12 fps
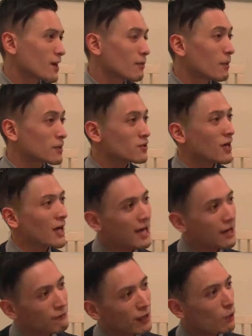But to
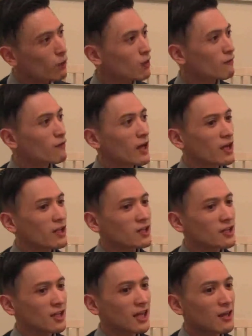have that
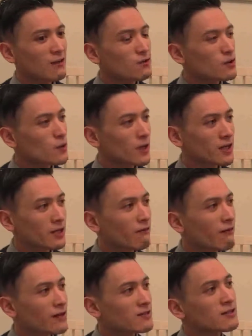qualification gives you an
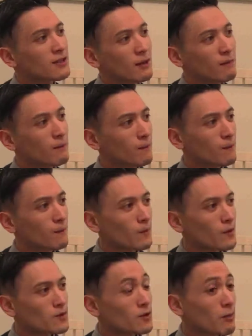advanced step.
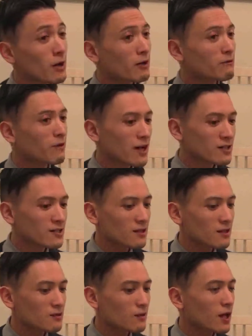So my advice
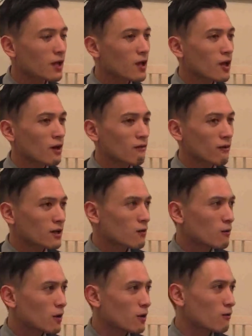is really find
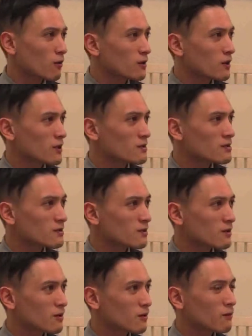out what your role is,
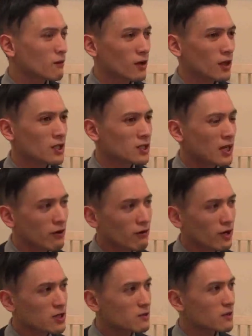for each
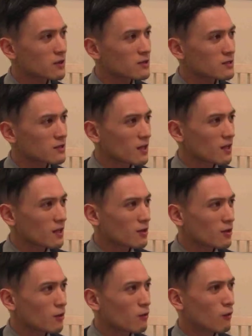graduates.
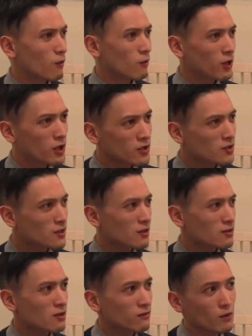Where do you set
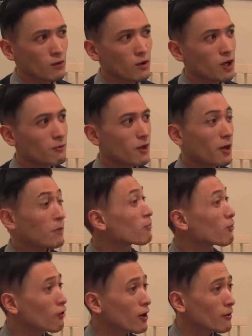yourself? Do you want to be a
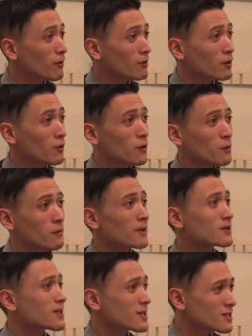programmer? Do you want to be
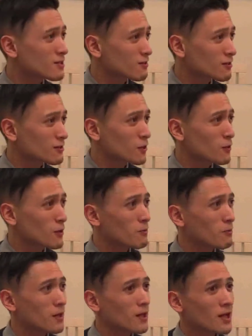a tester? Do you want to
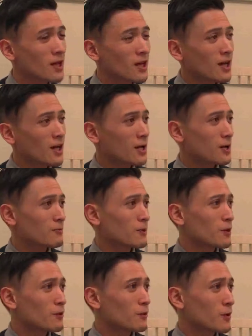be,
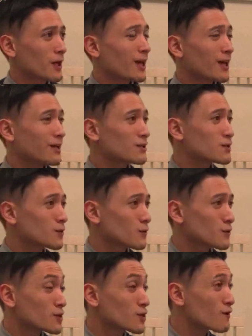get
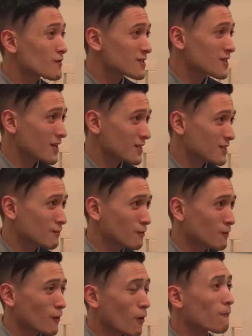into service desk
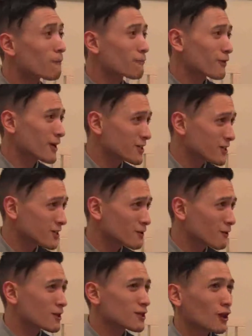or operations?
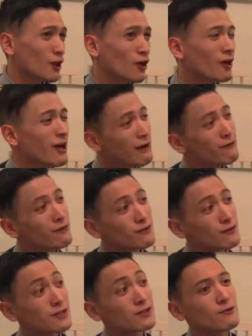So there's a lot of
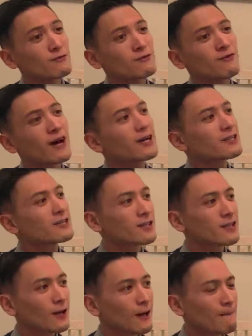avenues in terms of IT,
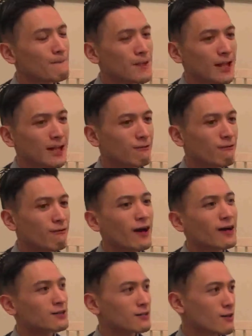and it
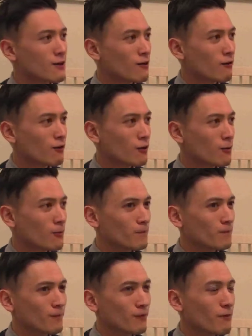varies
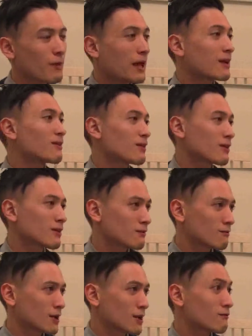from anything
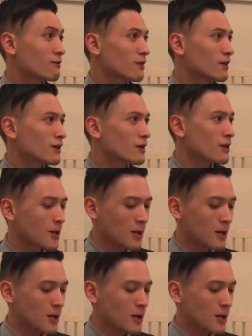and everything.